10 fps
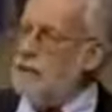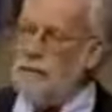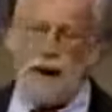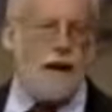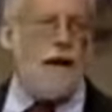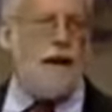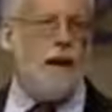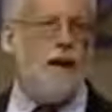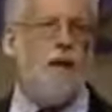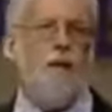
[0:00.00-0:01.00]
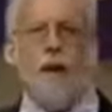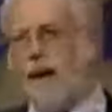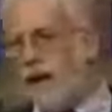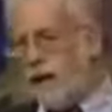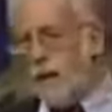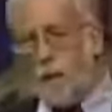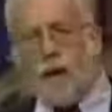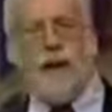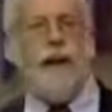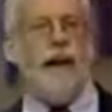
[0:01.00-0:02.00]
But, you know, they're
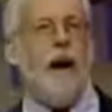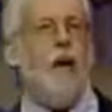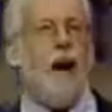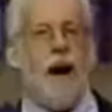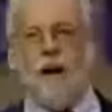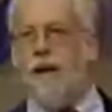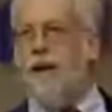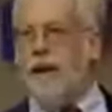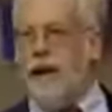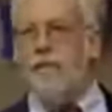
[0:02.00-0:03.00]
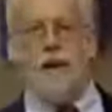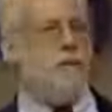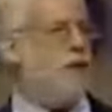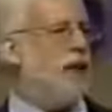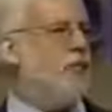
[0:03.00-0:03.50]
working now harder to get members.